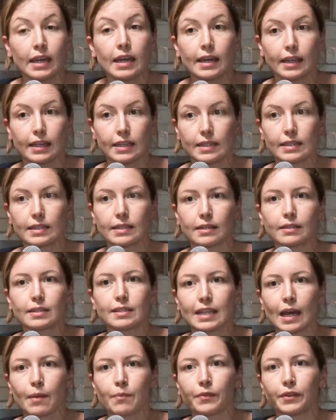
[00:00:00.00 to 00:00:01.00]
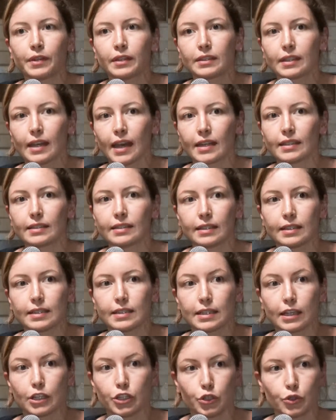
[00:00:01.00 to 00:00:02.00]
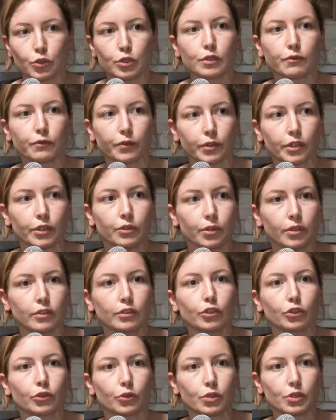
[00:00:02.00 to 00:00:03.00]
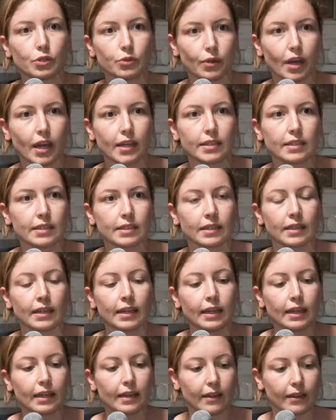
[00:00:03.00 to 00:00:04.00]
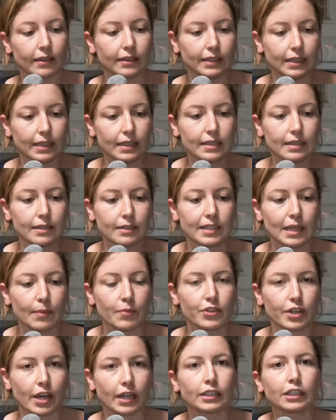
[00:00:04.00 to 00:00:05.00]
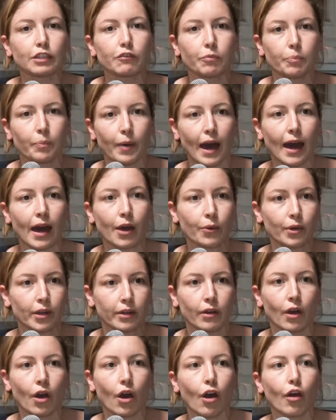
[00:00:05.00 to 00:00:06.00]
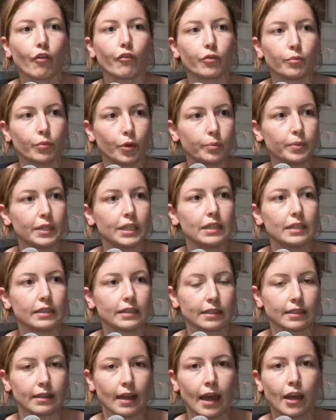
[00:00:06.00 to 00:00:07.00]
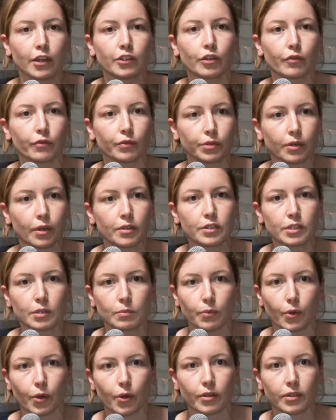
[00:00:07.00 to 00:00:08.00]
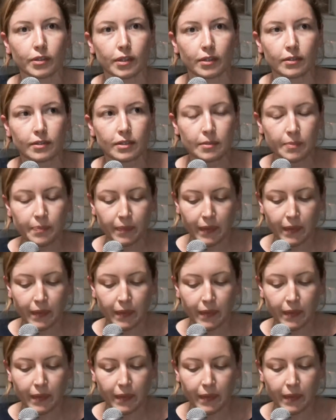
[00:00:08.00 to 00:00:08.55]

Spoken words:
is something that is useful in order to stress this subjective power of mobility and of crossing borders.